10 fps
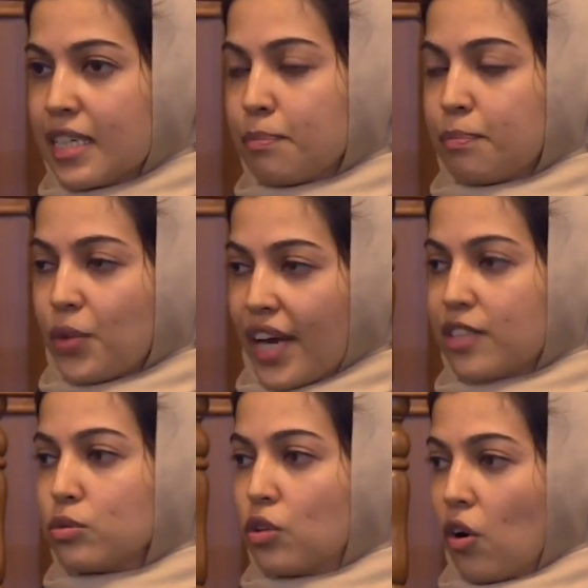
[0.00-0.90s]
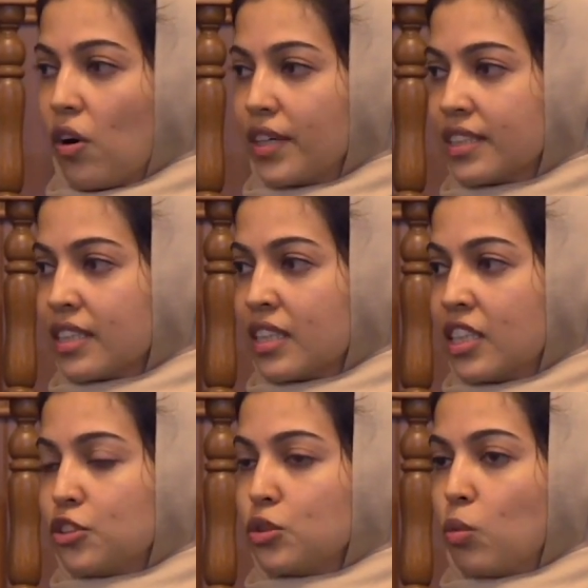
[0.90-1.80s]
pray to God
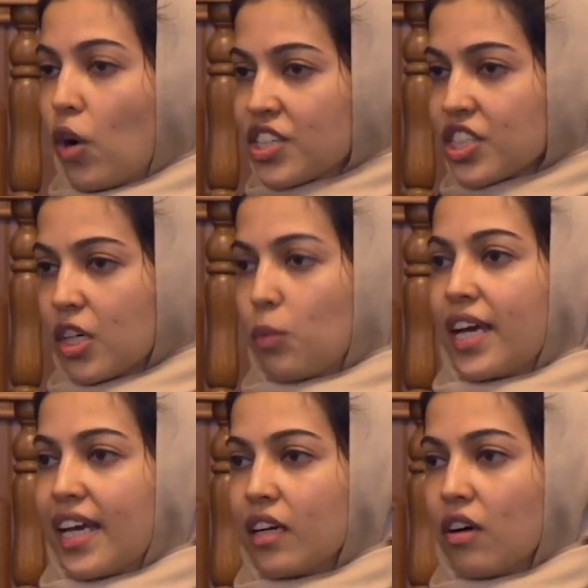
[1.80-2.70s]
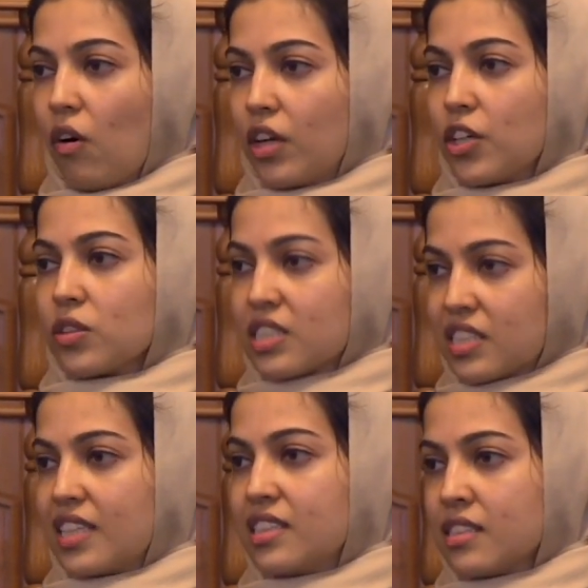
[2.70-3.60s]
to wash away all your
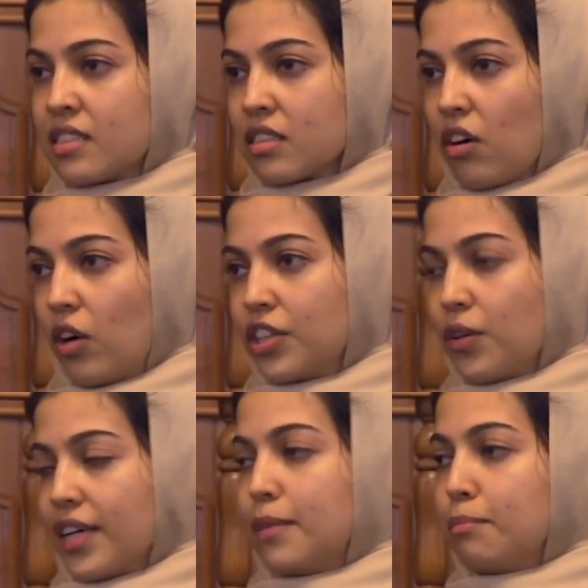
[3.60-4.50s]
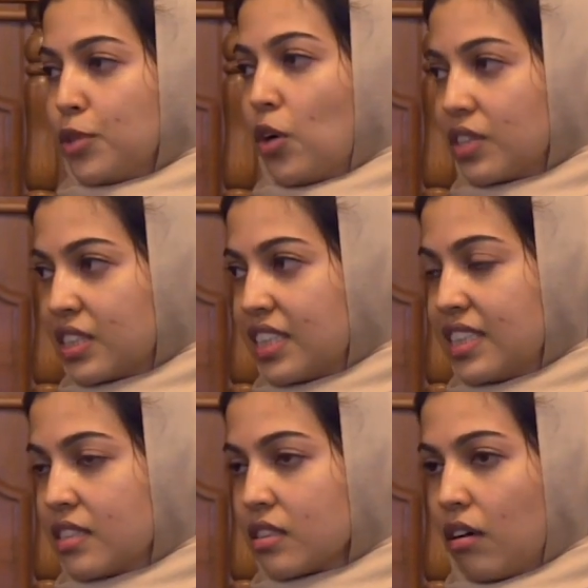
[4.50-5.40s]
sins, all your
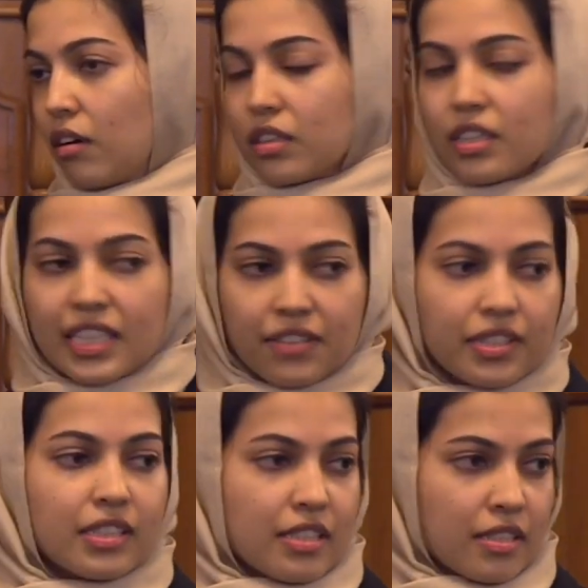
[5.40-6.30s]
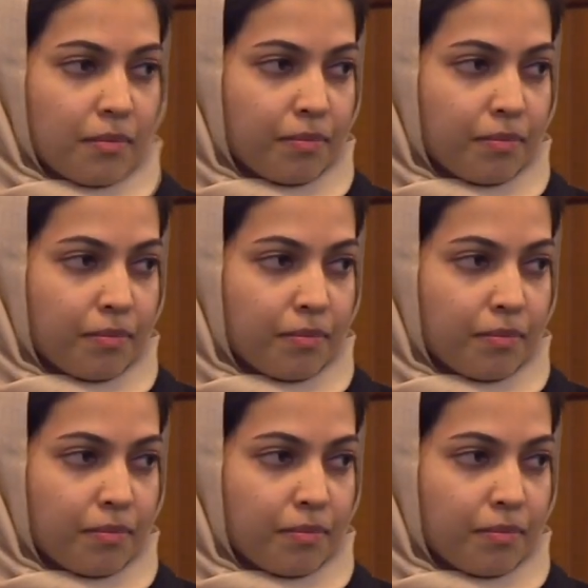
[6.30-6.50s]
impurities, all the evils